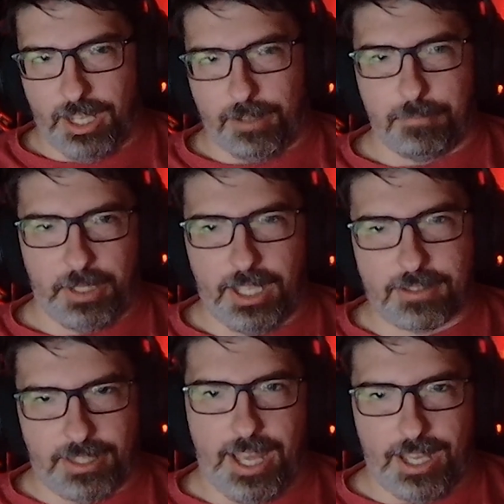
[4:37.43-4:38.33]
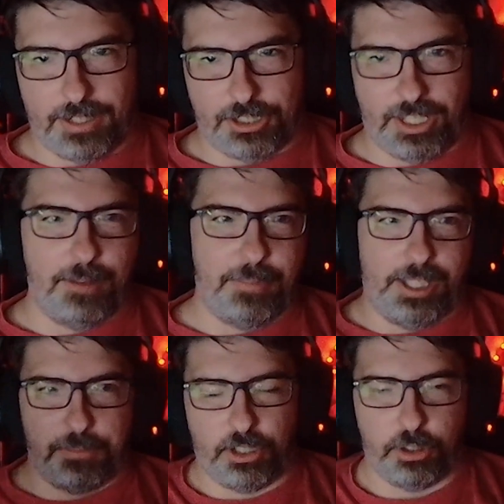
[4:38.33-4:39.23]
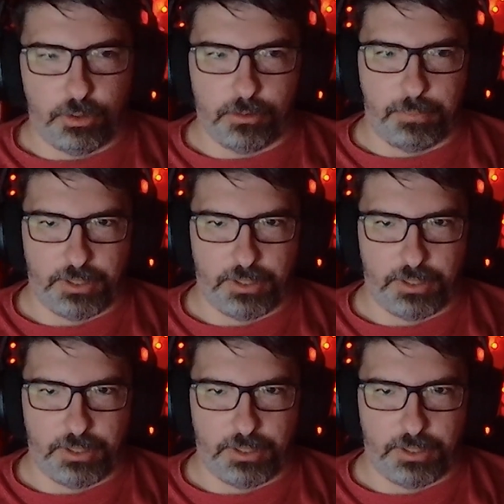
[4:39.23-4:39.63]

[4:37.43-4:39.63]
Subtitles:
And because of that, she kind of became too